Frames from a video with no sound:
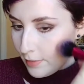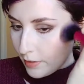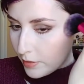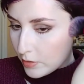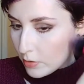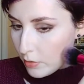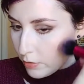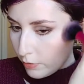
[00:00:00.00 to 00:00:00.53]

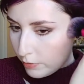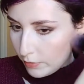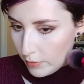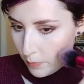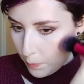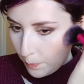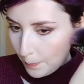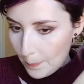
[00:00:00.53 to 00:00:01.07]
that sort of
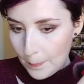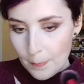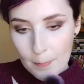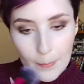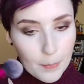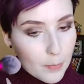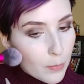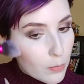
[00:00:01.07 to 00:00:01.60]

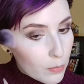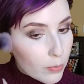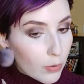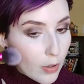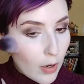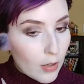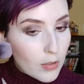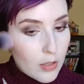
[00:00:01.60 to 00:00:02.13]

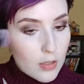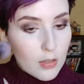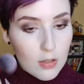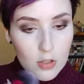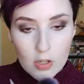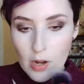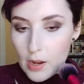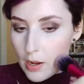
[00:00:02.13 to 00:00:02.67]
bronzed
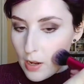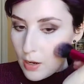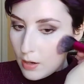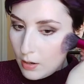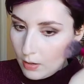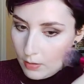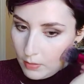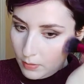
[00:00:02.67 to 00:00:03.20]

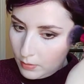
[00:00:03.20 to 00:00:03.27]
shade.